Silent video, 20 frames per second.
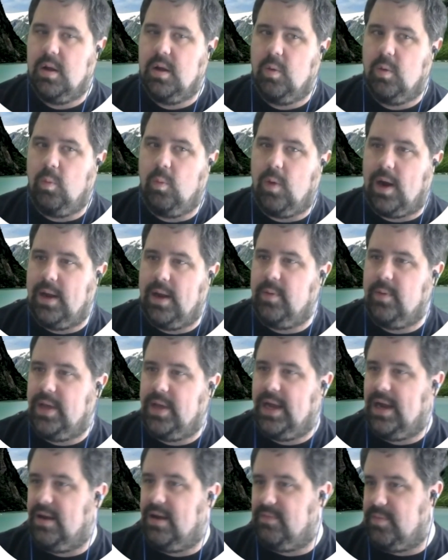why we
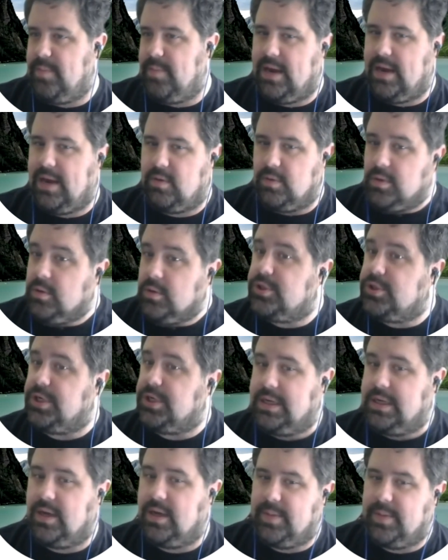have a
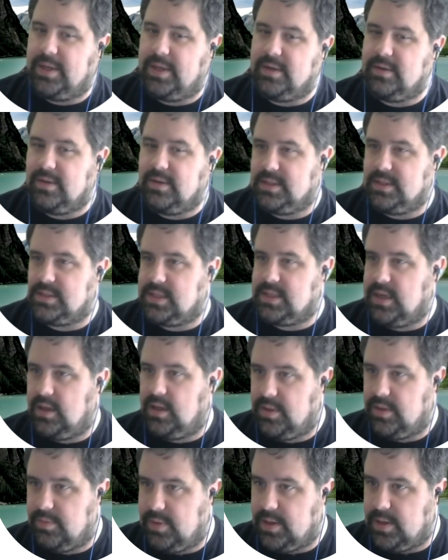Macrolution coming in
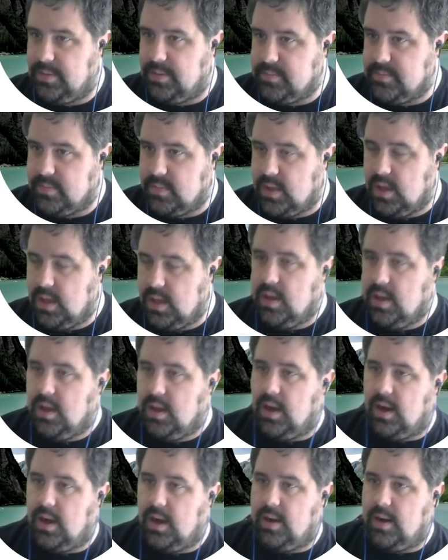Scala 3.
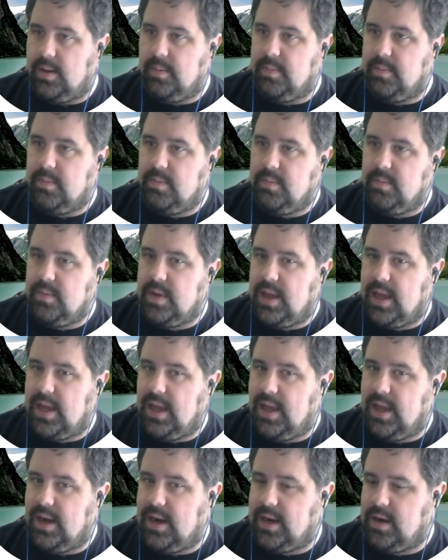
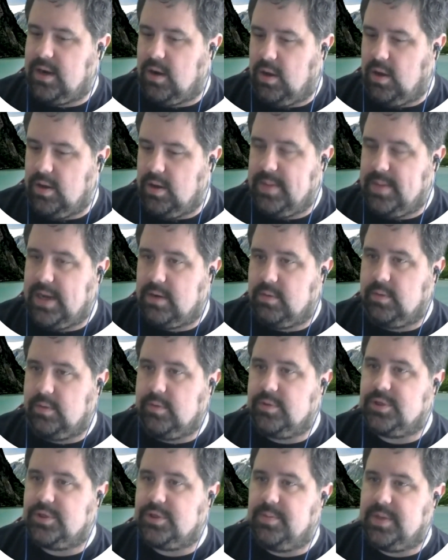And I call it a
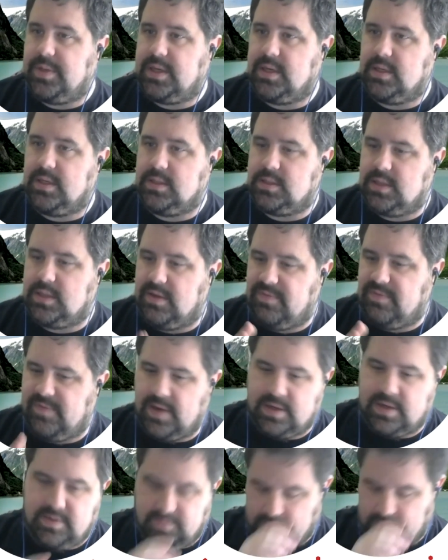Macrolution because
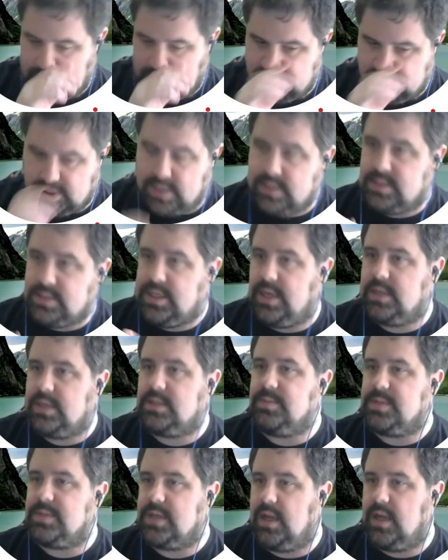effectively I tried to take
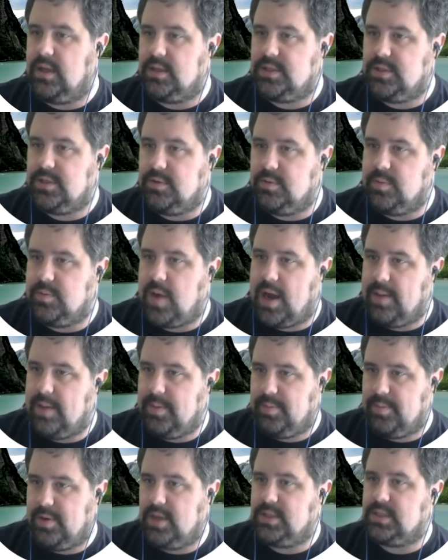some Scala 2 hobby
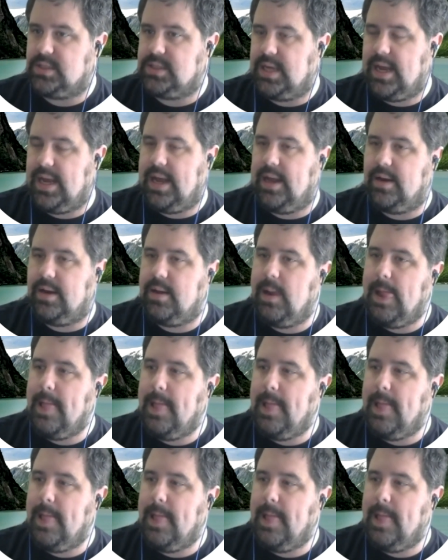projects I had